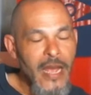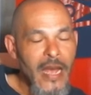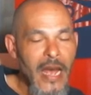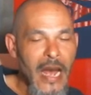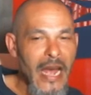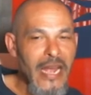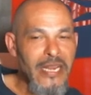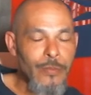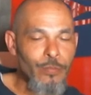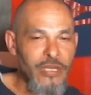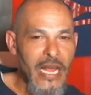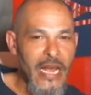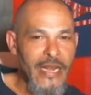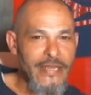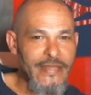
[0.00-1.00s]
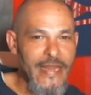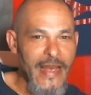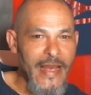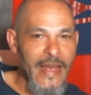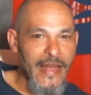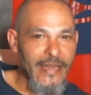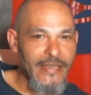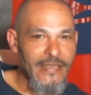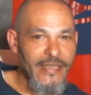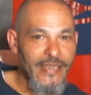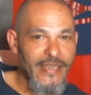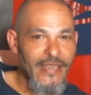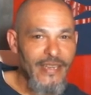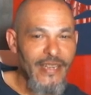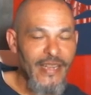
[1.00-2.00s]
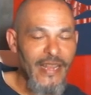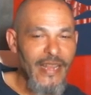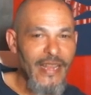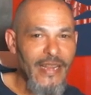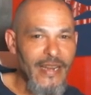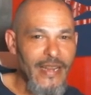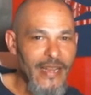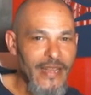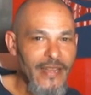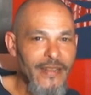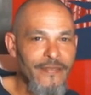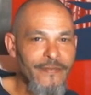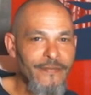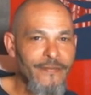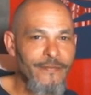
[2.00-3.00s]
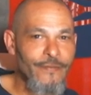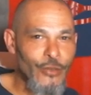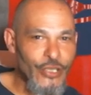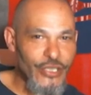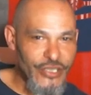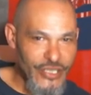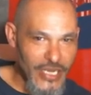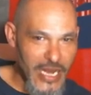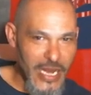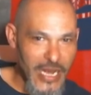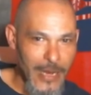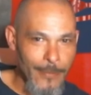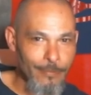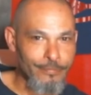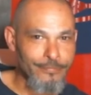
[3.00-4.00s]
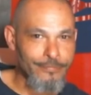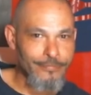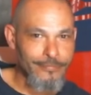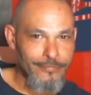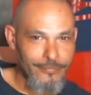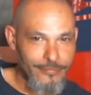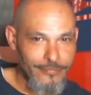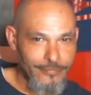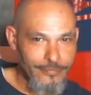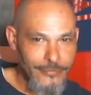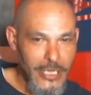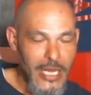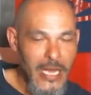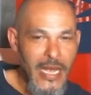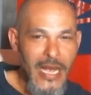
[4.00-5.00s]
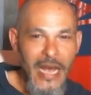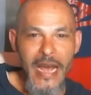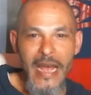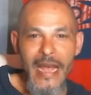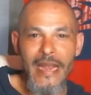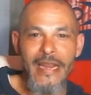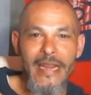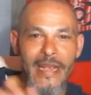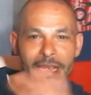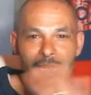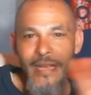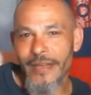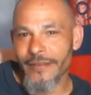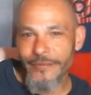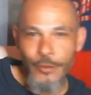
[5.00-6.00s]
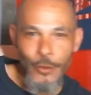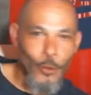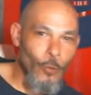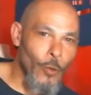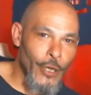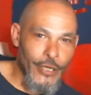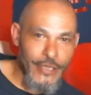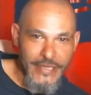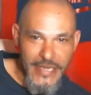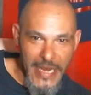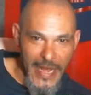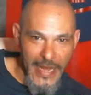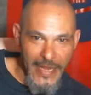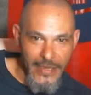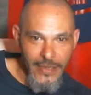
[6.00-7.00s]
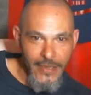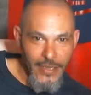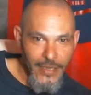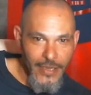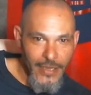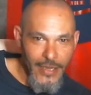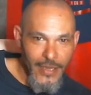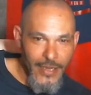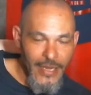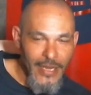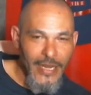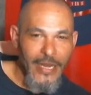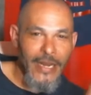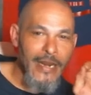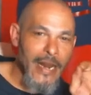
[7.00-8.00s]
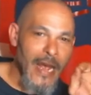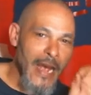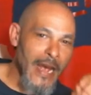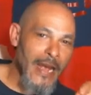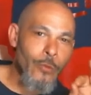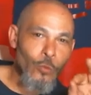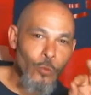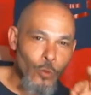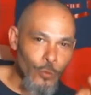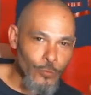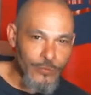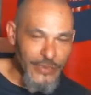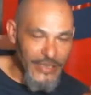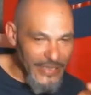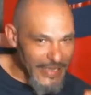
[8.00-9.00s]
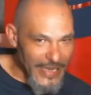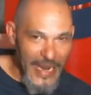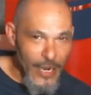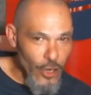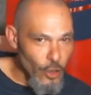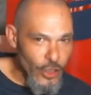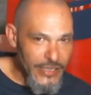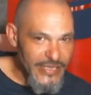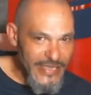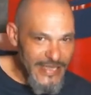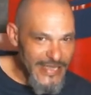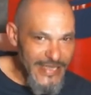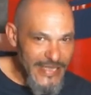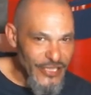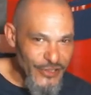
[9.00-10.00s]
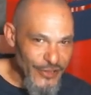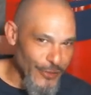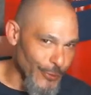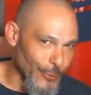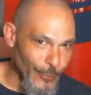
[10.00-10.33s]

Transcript: I applied that at every job I ever worked at, and I will guarantee you